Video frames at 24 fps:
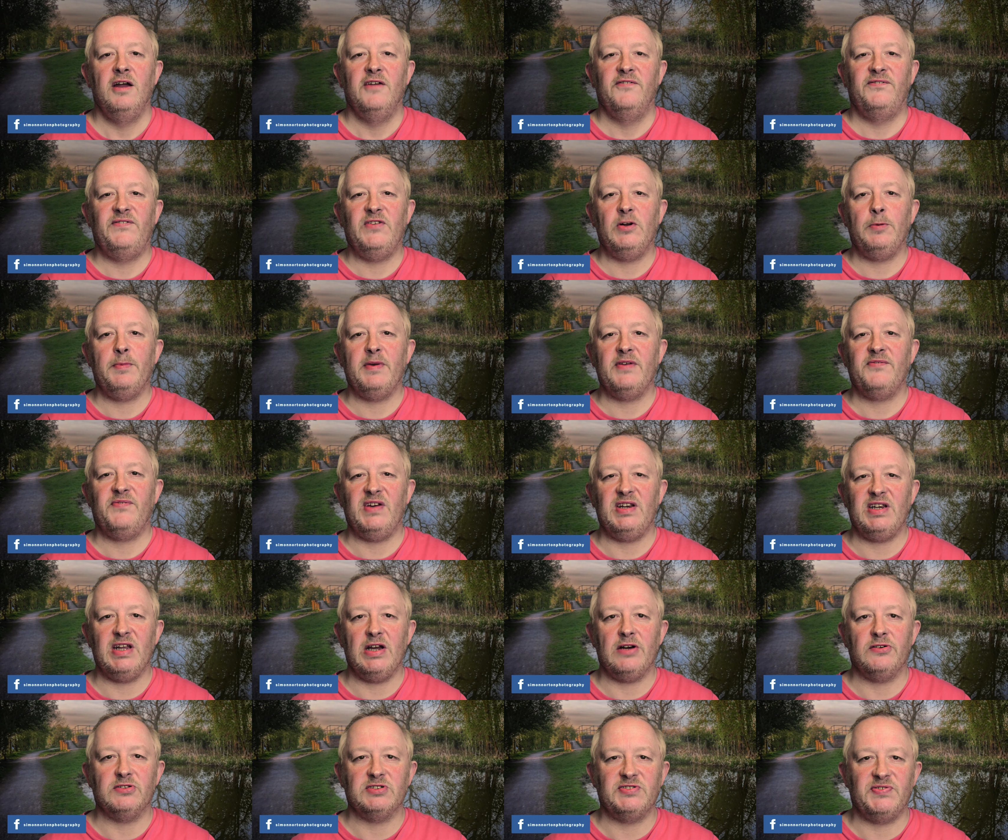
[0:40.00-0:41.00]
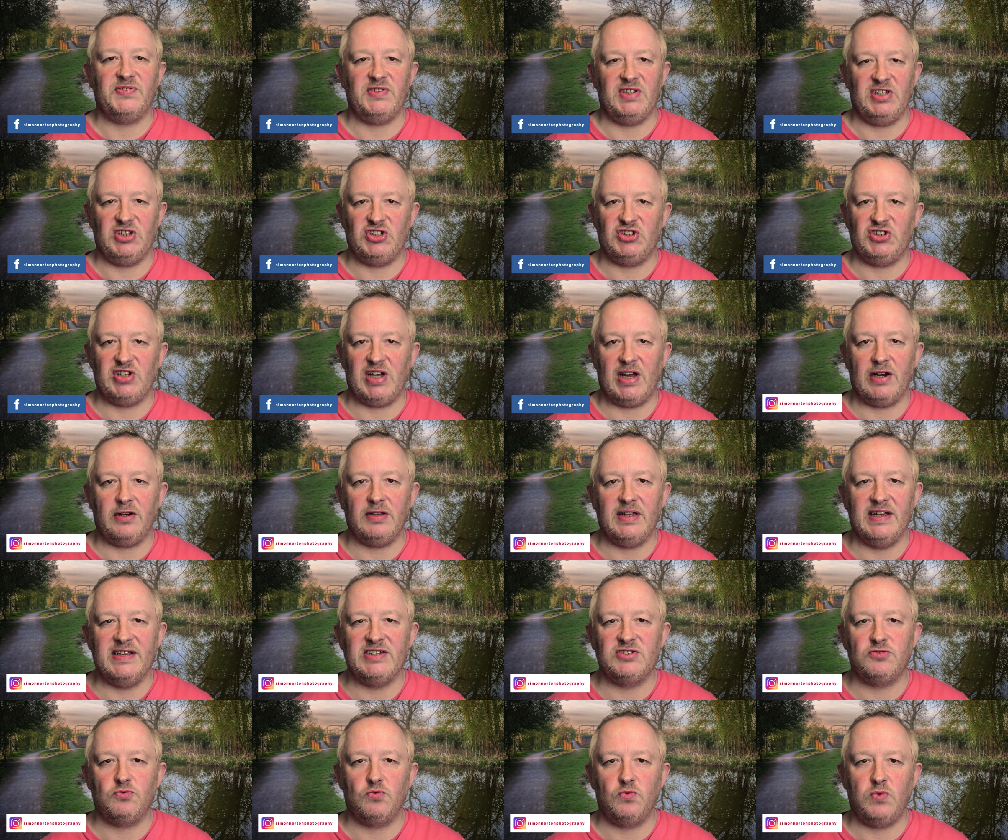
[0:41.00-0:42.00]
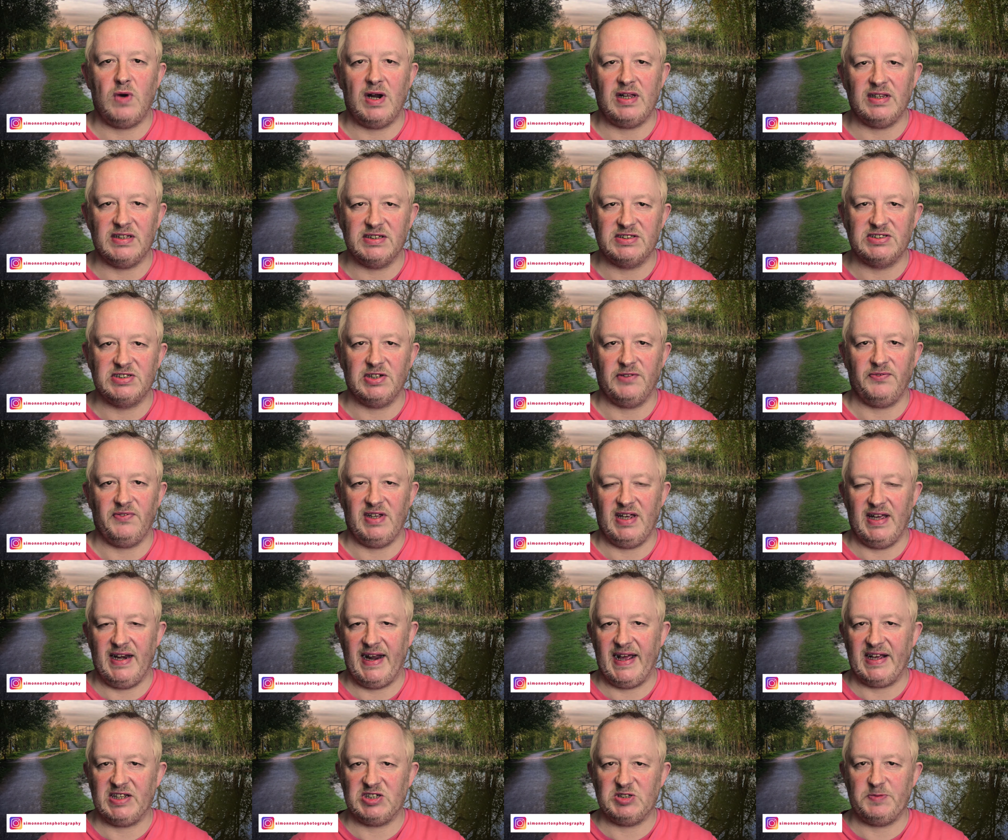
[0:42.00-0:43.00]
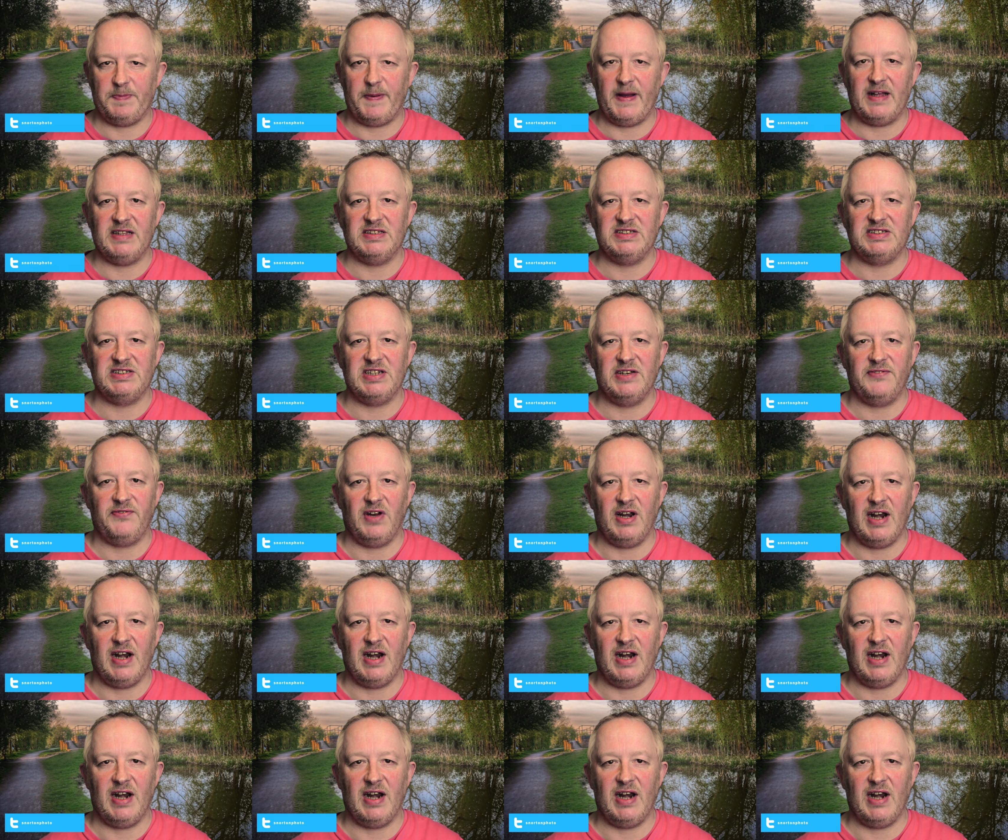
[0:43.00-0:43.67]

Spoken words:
Filming videos for this channel is relatively inexpensive,